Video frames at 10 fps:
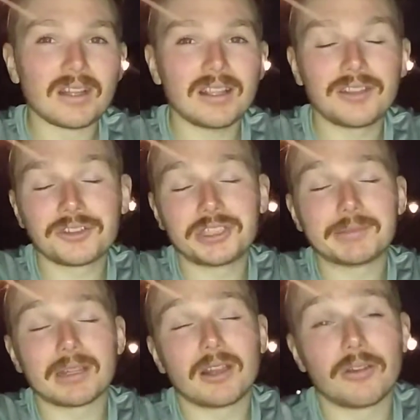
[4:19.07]
It just
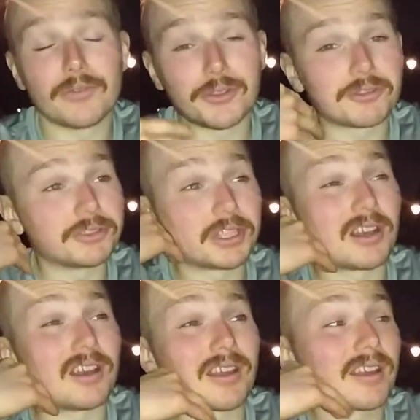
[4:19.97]
seems like a lot of virtue
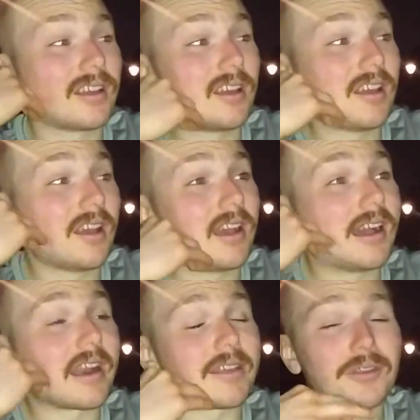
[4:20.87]
signalling.
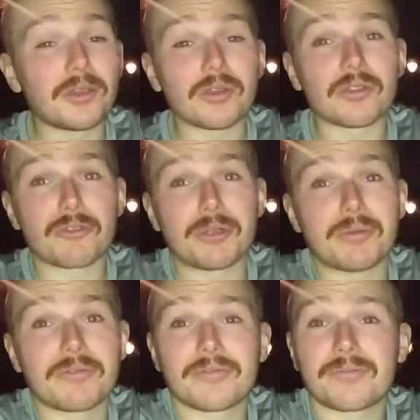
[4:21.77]
And I don't agree
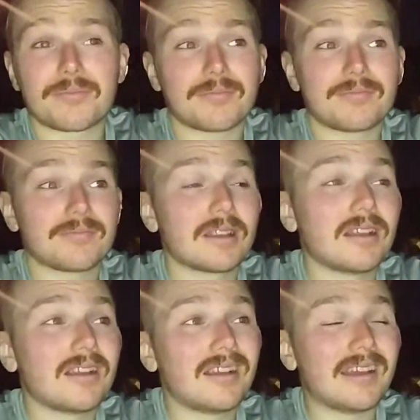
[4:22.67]
with
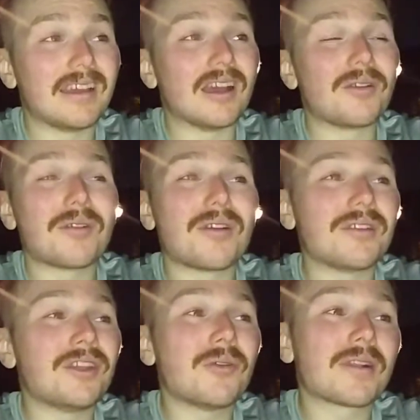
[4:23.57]
it.
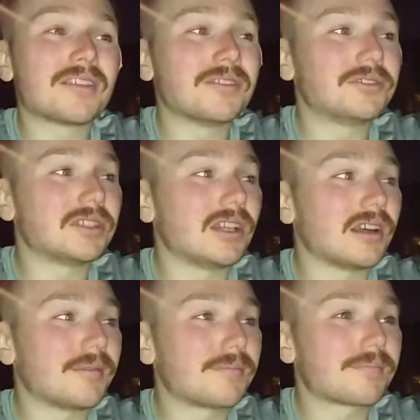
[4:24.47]
When I do see
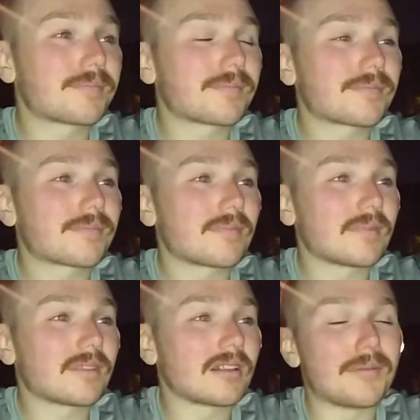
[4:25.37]
like
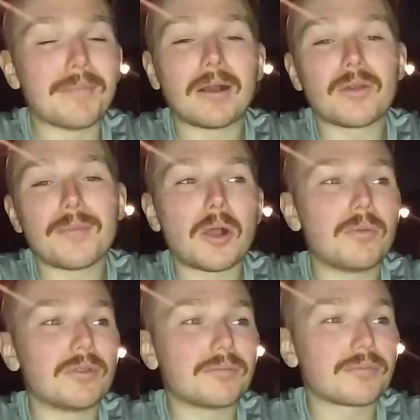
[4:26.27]
the
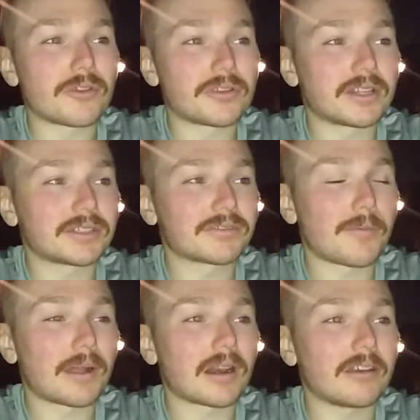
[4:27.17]
Melbourne protests for
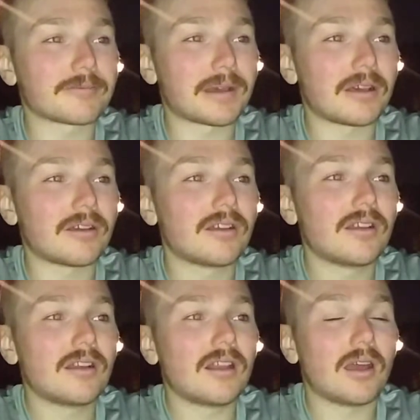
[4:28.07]
Black Lives Matter,
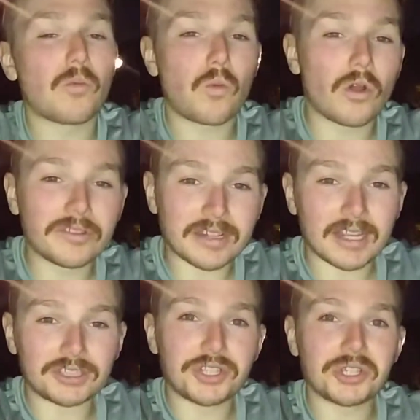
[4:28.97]
like, what is it
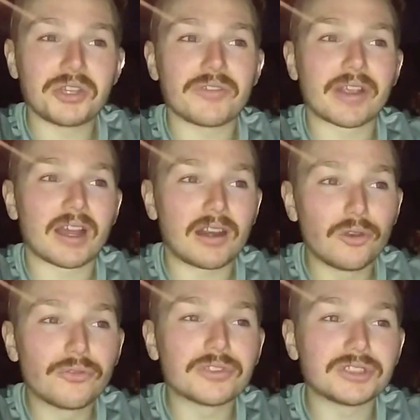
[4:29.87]
actually achieving? I'd
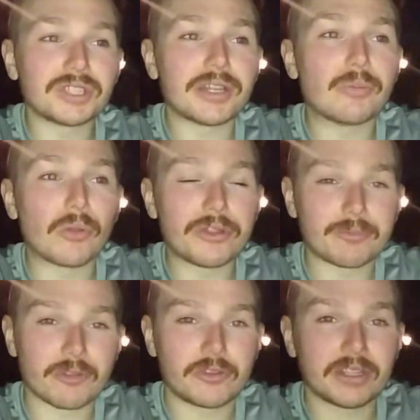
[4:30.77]
love to see what these
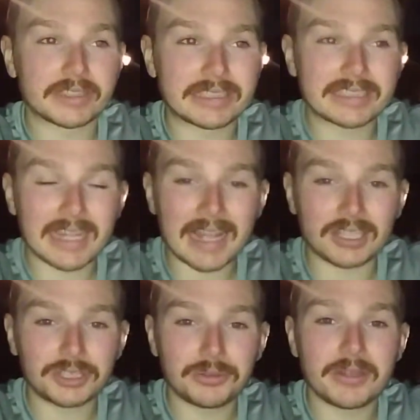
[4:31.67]
protests
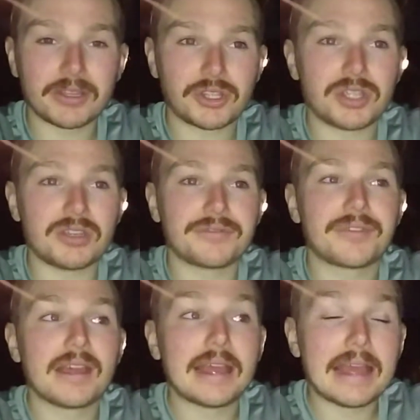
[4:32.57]
actually achieve.
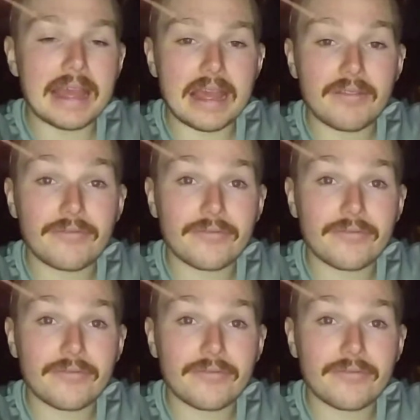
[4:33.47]
If